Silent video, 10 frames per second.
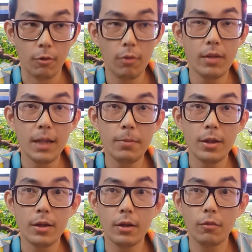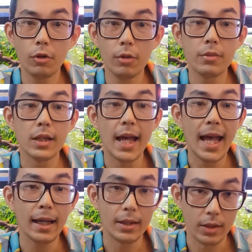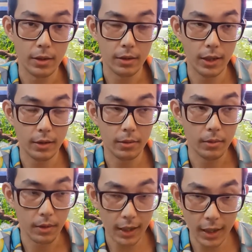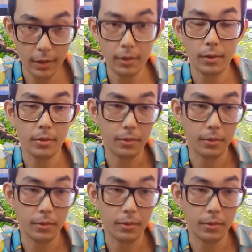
or maybe the worms' eggs that then